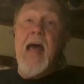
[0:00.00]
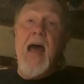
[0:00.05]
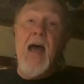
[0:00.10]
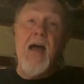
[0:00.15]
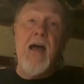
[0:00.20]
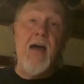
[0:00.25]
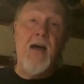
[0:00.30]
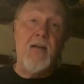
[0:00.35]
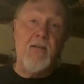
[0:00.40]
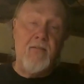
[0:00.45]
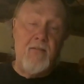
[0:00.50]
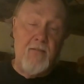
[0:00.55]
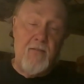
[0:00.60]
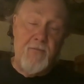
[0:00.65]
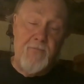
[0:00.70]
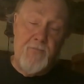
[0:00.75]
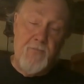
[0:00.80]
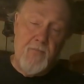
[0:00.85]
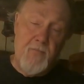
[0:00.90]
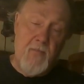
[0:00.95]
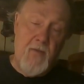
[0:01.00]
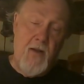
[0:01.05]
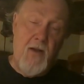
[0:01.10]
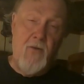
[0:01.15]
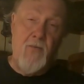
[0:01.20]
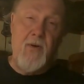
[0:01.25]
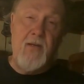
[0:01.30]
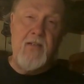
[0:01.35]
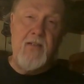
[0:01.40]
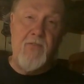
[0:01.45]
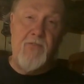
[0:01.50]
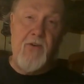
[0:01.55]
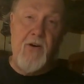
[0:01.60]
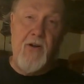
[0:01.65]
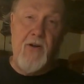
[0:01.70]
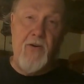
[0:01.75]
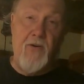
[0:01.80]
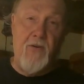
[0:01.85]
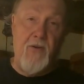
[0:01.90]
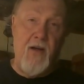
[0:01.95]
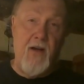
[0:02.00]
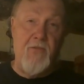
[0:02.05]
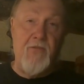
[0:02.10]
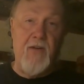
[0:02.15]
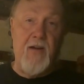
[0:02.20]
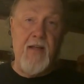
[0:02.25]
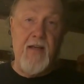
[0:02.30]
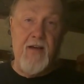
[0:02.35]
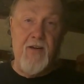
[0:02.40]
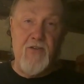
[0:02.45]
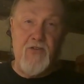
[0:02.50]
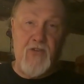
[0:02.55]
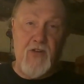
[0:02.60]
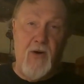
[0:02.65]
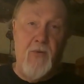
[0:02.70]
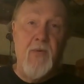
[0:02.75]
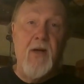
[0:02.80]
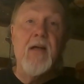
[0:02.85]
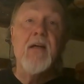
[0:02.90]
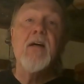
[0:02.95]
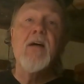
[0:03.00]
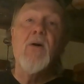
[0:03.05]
And it went to photo, not video, so